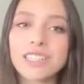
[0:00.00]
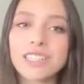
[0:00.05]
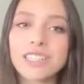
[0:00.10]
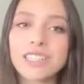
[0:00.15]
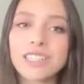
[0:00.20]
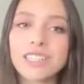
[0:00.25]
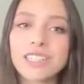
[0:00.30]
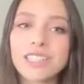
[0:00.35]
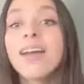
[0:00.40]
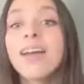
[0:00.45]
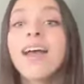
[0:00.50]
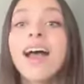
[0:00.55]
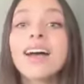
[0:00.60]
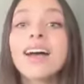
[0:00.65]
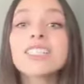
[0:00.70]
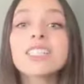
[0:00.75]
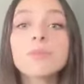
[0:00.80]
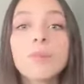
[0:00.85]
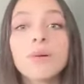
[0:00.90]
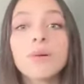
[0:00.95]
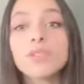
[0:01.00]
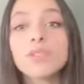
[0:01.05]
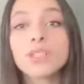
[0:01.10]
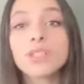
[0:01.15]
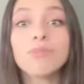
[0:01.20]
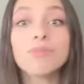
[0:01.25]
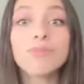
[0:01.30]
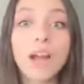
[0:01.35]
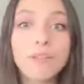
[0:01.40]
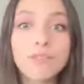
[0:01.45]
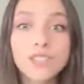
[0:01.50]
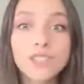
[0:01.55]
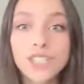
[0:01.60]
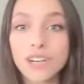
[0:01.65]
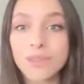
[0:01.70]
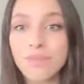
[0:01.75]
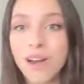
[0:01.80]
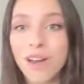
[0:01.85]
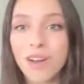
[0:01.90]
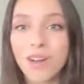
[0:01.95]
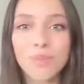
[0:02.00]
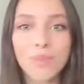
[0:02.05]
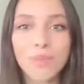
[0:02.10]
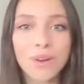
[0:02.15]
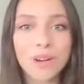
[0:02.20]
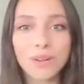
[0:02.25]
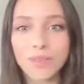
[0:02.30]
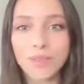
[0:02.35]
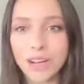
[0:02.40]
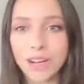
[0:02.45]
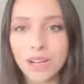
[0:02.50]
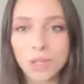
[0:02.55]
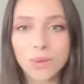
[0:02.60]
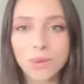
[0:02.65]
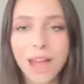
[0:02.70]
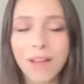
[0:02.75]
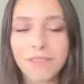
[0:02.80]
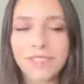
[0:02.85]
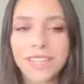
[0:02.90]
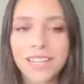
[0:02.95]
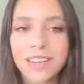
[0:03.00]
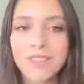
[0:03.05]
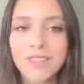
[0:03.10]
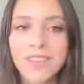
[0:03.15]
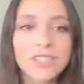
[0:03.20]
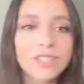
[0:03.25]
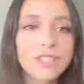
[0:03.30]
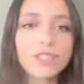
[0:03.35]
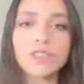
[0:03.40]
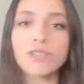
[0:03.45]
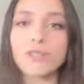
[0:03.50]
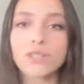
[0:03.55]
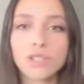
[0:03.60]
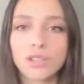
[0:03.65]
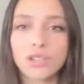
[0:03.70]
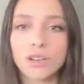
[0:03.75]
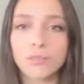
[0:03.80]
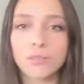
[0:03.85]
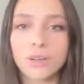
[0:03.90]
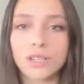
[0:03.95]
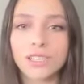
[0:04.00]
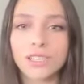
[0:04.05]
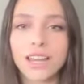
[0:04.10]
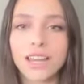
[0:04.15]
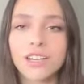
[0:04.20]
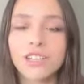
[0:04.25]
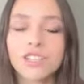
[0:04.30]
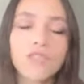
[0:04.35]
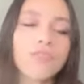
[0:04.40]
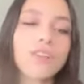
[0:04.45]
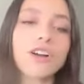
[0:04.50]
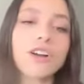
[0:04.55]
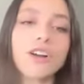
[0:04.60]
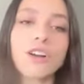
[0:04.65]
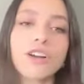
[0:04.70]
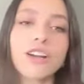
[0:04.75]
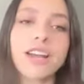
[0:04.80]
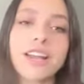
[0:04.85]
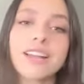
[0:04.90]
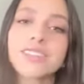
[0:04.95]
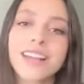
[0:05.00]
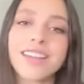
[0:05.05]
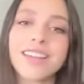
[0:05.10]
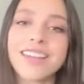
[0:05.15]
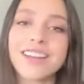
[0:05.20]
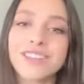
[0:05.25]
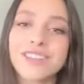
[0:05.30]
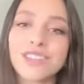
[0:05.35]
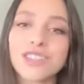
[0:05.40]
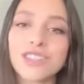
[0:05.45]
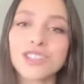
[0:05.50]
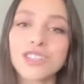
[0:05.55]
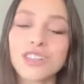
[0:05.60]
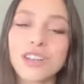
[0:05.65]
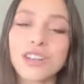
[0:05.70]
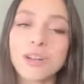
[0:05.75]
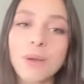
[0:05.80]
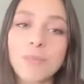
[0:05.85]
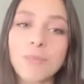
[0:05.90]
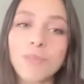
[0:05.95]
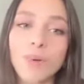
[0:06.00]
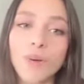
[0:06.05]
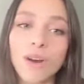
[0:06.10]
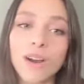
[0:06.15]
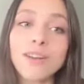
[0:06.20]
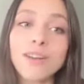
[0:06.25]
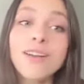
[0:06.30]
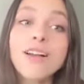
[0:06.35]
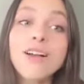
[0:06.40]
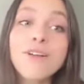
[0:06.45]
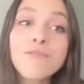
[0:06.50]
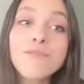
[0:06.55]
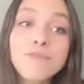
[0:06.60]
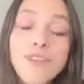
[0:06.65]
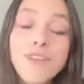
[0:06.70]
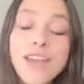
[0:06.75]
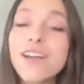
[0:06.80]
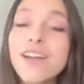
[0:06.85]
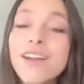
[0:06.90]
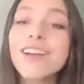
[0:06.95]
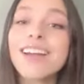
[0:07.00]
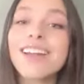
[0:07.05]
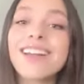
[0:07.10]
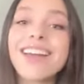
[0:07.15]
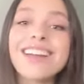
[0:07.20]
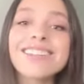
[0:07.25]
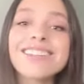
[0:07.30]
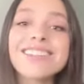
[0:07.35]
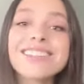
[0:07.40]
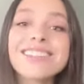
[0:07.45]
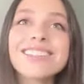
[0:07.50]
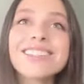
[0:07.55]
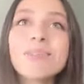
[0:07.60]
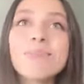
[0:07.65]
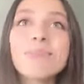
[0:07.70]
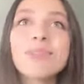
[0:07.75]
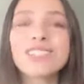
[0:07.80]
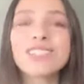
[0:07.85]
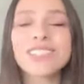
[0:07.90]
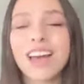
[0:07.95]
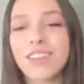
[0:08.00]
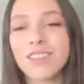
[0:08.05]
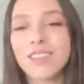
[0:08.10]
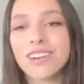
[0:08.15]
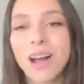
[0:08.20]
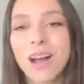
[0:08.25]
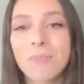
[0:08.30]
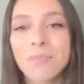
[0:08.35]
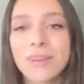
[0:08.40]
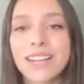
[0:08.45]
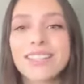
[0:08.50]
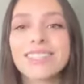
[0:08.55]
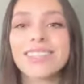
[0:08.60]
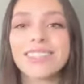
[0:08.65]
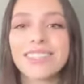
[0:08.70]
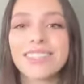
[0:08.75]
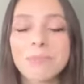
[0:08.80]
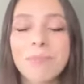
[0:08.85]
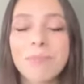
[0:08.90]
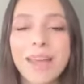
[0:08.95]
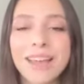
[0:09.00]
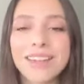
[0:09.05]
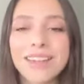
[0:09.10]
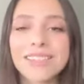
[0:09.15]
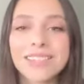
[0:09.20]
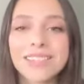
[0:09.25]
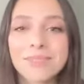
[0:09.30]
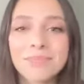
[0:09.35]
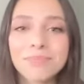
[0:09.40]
that, as opposed to a rev share model where creators would have to give us, you know, a certain percentage of their earnings. I think it's just a little bit more fair and, and similar to other companies in the space.